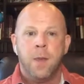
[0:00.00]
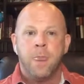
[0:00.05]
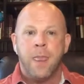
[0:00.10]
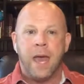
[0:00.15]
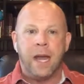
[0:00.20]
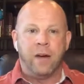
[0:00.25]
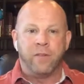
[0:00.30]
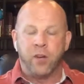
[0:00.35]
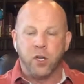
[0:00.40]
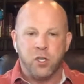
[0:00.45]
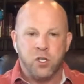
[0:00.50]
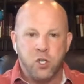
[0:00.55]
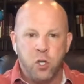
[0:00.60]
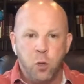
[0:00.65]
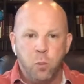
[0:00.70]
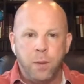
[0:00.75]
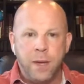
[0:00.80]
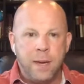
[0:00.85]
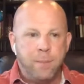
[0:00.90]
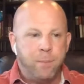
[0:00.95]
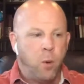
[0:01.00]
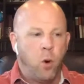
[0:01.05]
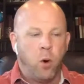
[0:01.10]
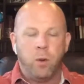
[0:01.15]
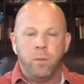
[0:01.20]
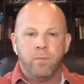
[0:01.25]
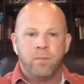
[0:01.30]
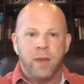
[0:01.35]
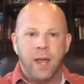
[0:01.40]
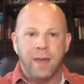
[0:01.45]
And if there's two
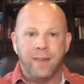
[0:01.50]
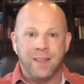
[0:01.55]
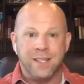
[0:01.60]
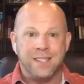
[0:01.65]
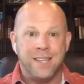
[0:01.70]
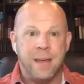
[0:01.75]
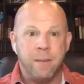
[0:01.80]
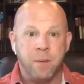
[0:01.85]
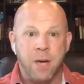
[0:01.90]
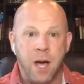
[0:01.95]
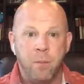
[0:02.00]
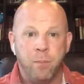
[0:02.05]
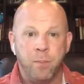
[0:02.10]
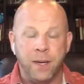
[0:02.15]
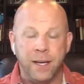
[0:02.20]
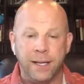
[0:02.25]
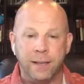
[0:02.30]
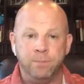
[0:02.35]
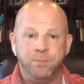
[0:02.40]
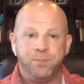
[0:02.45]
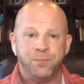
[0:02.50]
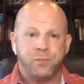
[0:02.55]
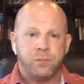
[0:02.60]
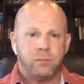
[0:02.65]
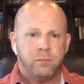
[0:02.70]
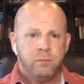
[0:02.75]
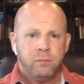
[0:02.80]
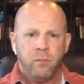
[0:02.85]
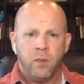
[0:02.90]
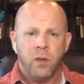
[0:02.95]
people in the same company,
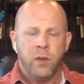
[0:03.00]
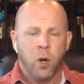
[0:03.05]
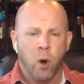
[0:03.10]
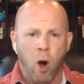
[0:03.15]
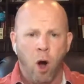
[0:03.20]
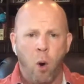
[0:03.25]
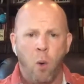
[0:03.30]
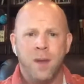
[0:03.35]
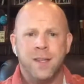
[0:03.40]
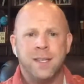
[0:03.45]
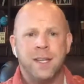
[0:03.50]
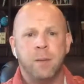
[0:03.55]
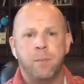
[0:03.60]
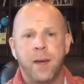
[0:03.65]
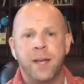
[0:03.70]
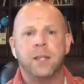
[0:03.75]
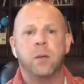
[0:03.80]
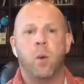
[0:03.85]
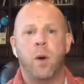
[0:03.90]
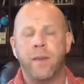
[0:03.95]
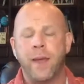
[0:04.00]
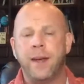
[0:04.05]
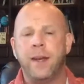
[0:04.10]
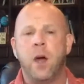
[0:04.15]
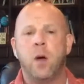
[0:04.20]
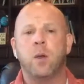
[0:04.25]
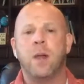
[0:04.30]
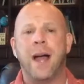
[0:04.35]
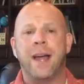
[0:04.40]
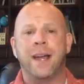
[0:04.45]
they're always going to pick the one they
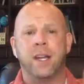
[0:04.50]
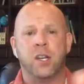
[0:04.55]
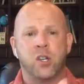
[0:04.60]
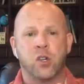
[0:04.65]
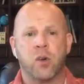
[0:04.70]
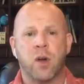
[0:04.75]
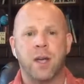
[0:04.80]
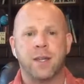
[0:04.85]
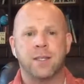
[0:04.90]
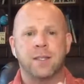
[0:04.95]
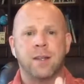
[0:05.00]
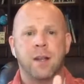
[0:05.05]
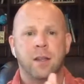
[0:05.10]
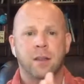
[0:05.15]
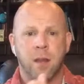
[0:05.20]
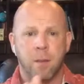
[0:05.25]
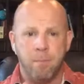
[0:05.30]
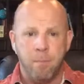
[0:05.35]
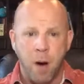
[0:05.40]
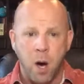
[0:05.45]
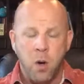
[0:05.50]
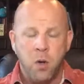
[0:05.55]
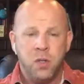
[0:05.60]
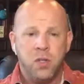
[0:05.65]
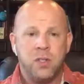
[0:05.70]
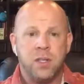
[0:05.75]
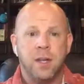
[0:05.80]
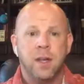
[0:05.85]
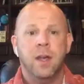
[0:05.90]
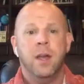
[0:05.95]
know, like, and trust the
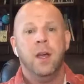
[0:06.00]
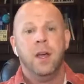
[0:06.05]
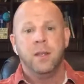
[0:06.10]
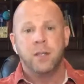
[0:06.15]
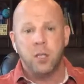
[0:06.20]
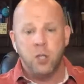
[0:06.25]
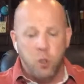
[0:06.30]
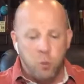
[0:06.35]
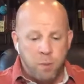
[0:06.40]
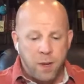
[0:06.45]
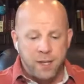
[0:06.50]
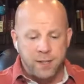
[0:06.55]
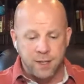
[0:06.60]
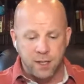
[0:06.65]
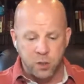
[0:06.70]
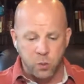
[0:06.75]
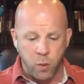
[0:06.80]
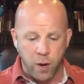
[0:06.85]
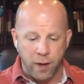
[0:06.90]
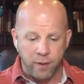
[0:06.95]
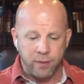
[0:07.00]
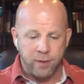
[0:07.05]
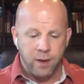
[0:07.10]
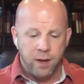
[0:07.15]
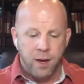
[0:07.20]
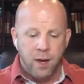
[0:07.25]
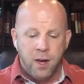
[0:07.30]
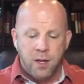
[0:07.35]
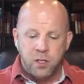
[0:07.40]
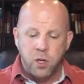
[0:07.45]
most to do business with.
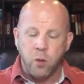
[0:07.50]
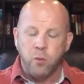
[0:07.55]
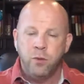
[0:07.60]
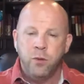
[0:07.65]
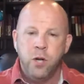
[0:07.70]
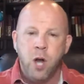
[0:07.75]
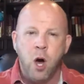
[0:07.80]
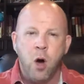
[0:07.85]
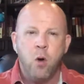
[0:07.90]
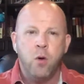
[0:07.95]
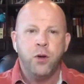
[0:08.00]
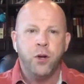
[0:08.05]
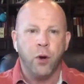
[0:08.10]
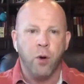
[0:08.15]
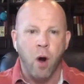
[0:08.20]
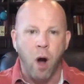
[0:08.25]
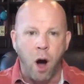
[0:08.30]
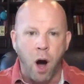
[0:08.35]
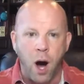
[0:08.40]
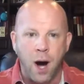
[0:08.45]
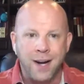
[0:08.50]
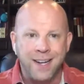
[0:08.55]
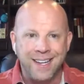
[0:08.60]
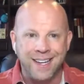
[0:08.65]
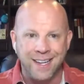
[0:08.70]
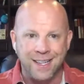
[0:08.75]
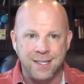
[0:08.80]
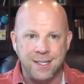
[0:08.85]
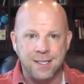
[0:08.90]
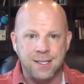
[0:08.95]
So know your
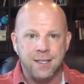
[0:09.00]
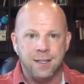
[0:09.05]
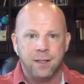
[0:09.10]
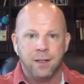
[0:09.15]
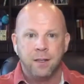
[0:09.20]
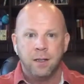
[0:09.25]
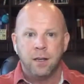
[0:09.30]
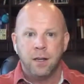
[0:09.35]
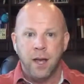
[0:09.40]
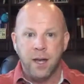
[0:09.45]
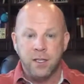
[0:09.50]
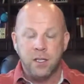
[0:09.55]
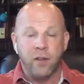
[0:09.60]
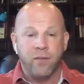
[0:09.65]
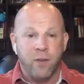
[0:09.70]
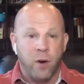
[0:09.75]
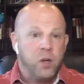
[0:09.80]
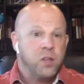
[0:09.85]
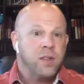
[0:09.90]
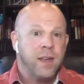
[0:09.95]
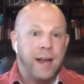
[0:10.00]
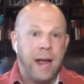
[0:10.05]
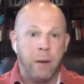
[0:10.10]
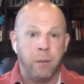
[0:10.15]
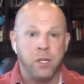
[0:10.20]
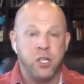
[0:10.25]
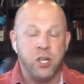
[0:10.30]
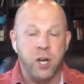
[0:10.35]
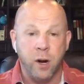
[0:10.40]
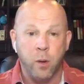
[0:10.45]
audience is the first thing I
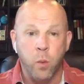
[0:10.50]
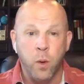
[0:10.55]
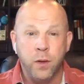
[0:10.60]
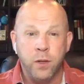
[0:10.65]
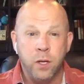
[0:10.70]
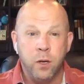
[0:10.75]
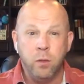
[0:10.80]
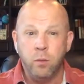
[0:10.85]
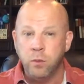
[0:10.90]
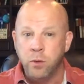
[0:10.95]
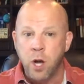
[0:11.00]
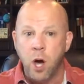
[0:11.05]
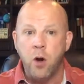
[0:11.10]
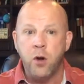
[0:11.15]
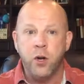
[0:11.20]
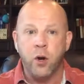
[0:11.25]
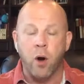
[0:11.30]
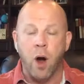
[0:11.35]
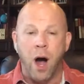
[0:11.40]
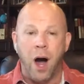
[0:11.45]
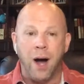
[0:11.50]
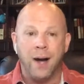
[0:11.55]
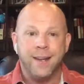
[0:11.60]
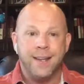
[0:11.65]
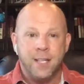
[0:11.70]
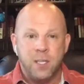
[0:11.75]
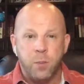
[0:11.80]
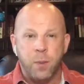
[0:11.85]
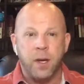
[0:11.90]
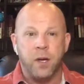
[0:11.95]
would share with you. Know your
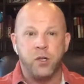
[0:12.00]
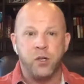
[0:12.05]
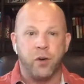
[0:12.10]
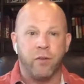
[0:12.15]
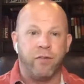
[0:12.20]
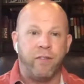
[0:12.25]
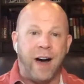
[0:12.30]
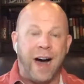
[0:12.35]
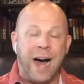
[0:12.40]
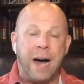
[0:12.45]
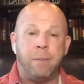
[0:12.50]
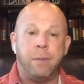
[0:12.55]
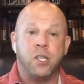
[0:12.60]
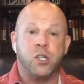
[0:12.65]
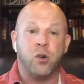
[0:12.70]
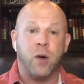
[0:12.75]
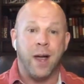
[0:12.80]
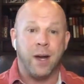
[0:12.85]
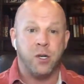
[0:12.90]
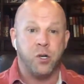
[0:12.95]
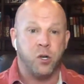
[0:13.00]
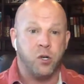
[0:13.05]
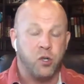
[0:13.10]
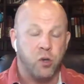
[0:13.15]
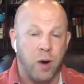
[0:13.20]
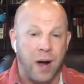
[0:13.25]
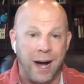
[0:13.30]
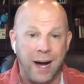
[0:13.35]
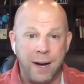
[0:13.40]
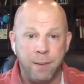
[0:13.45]
audience, because your vibe attracts your
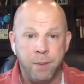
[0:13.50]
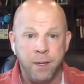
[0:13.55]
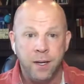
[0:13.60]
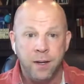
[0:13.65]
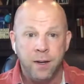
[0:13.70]
tribe.